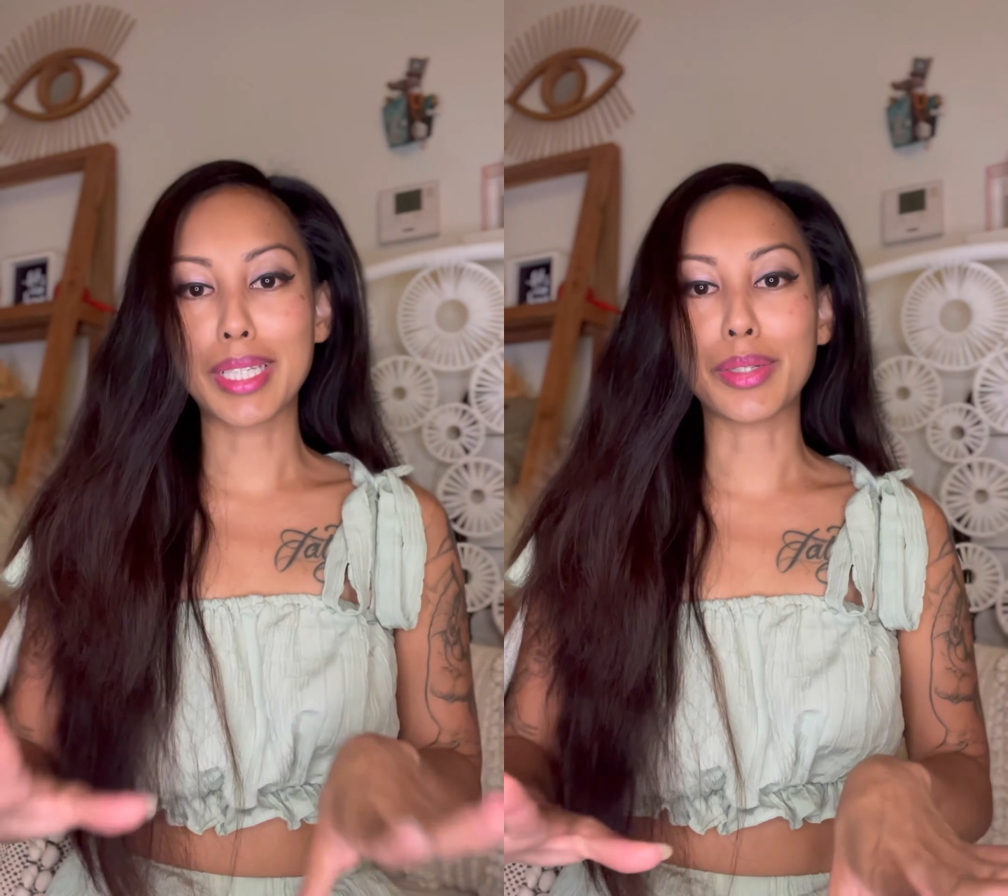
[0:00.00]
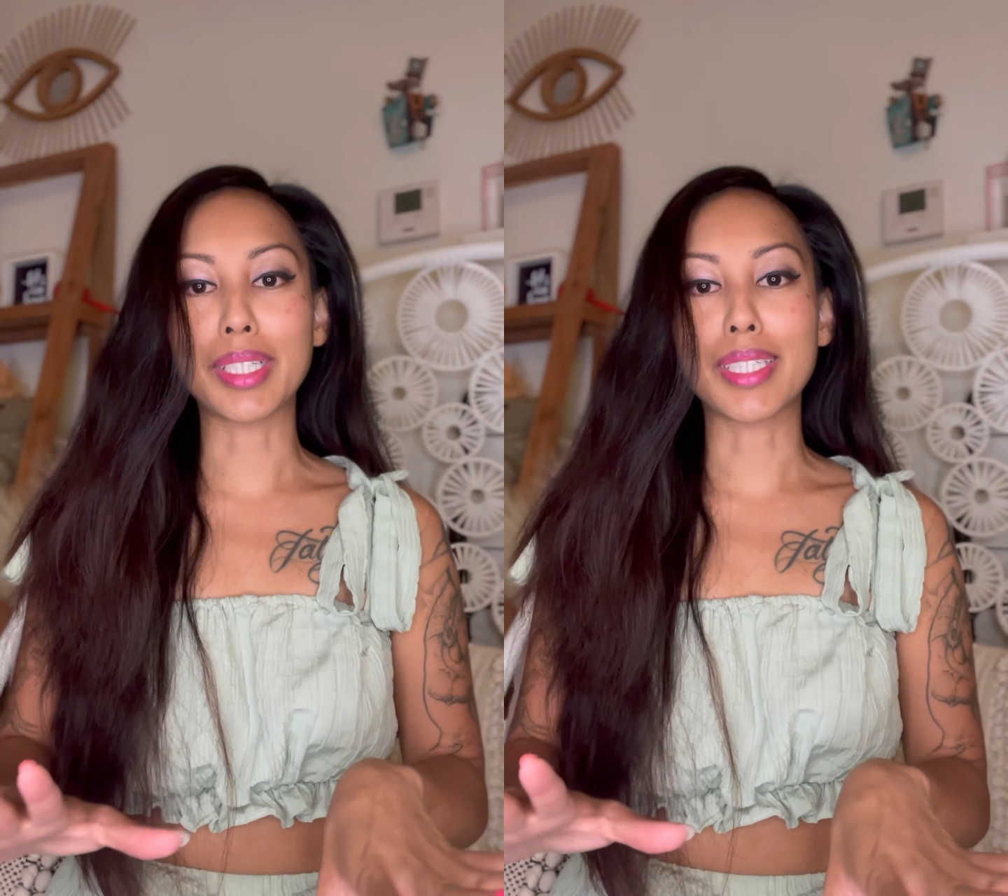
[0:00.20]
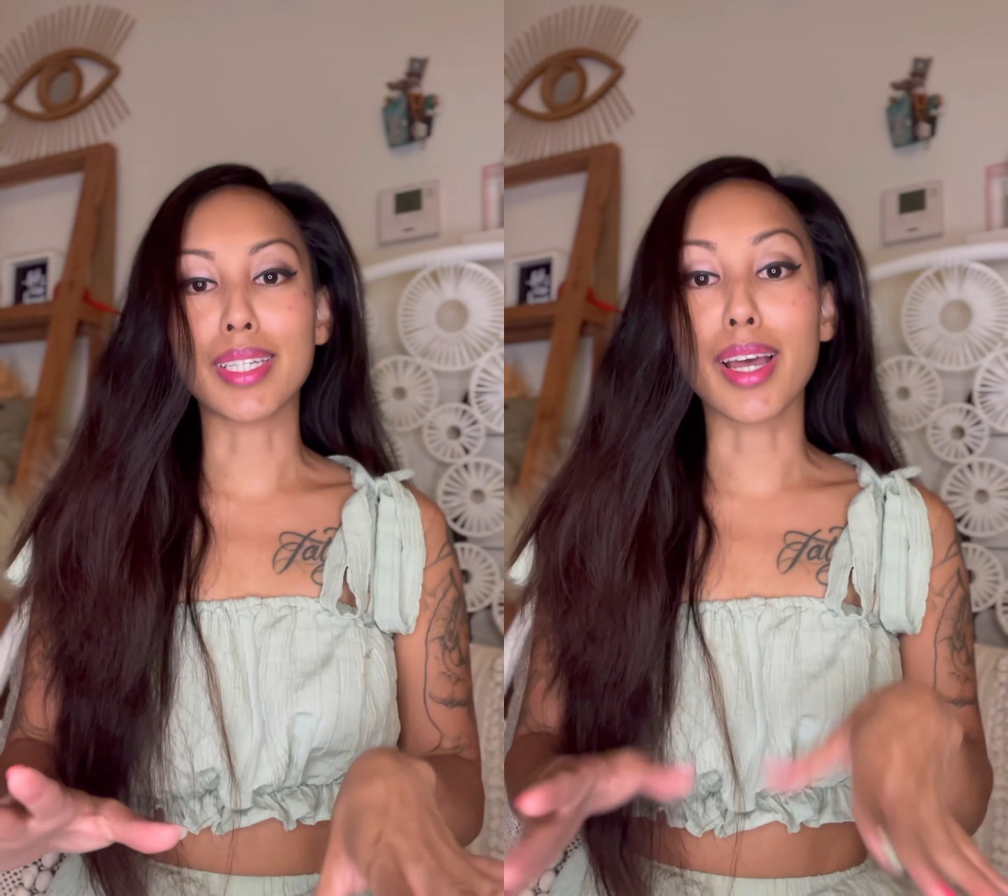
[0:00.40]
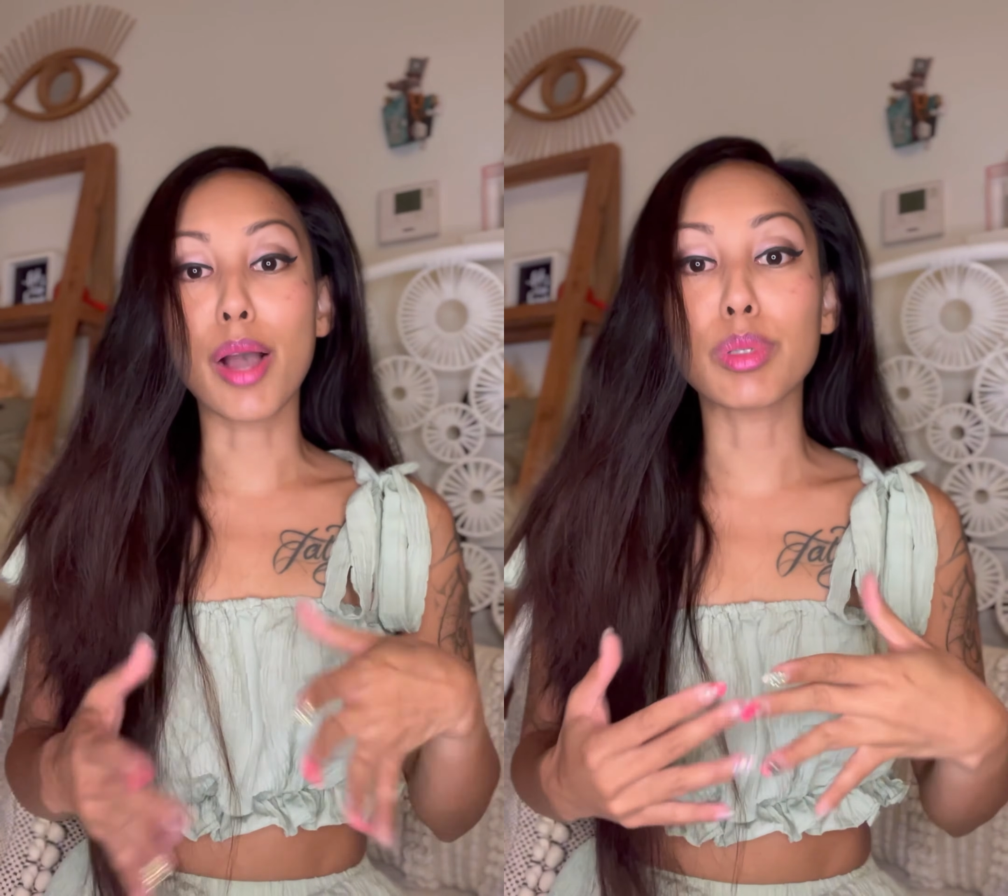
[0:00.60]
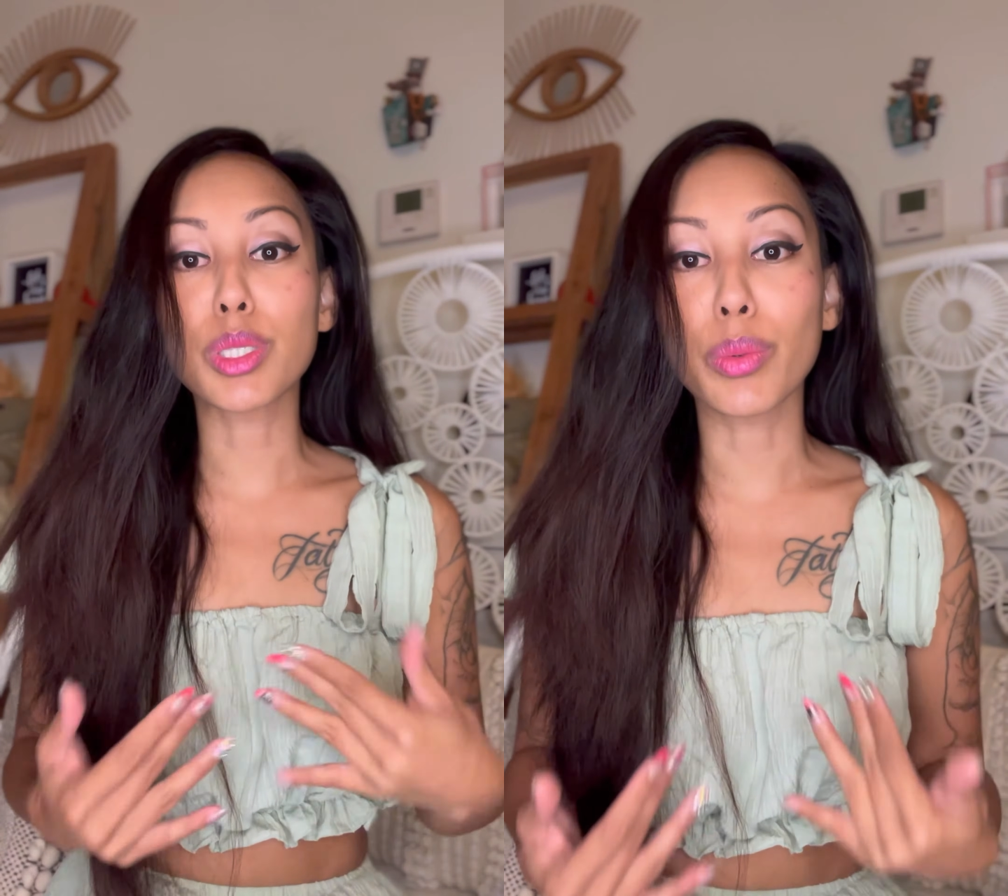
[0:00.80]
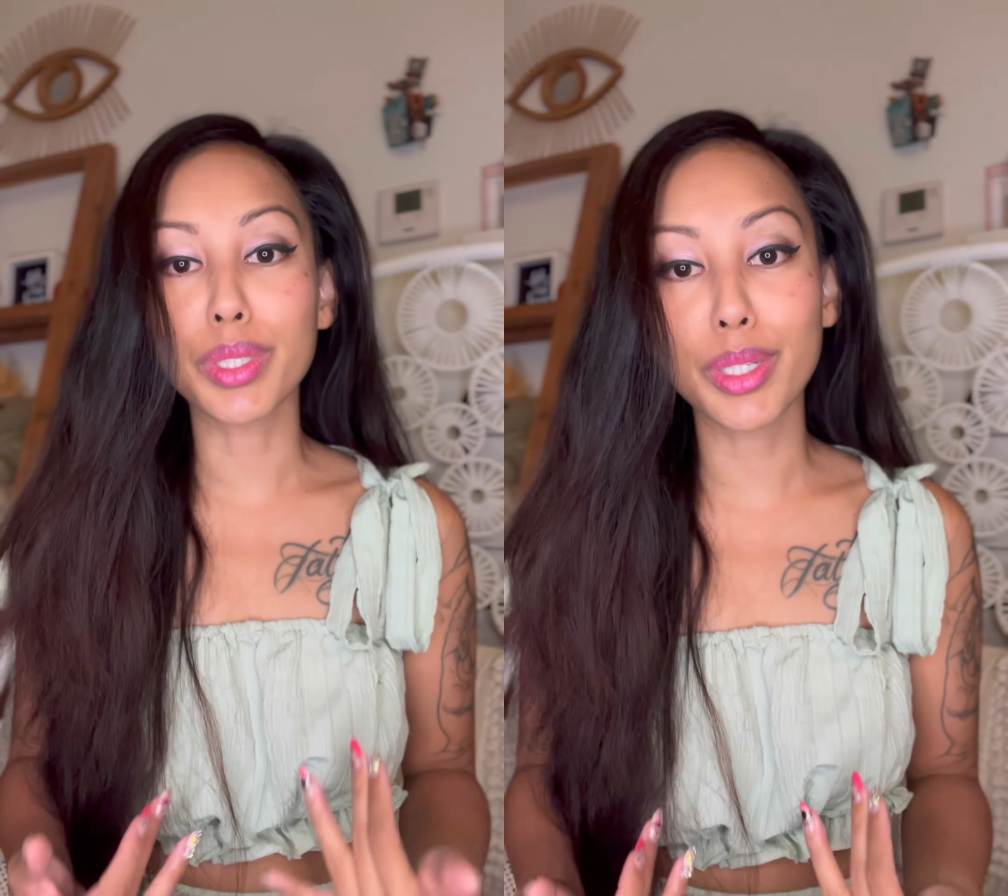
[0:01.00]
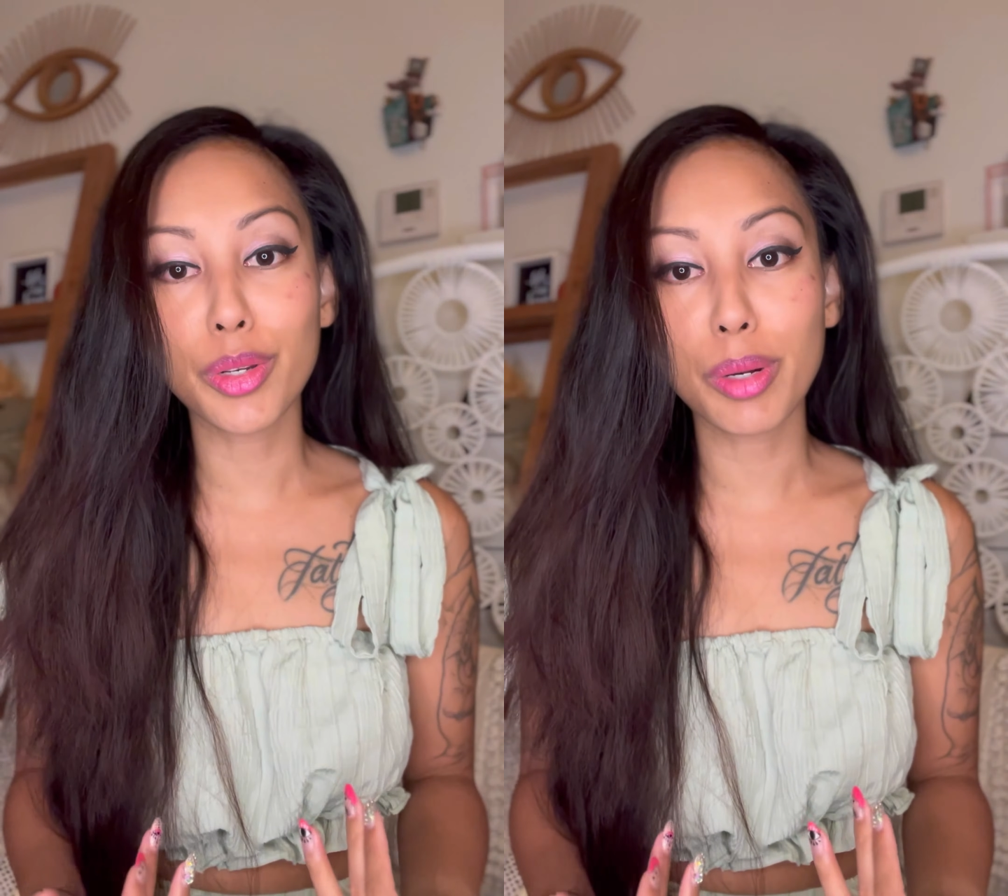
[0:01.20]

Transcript: so listen, I was so insecure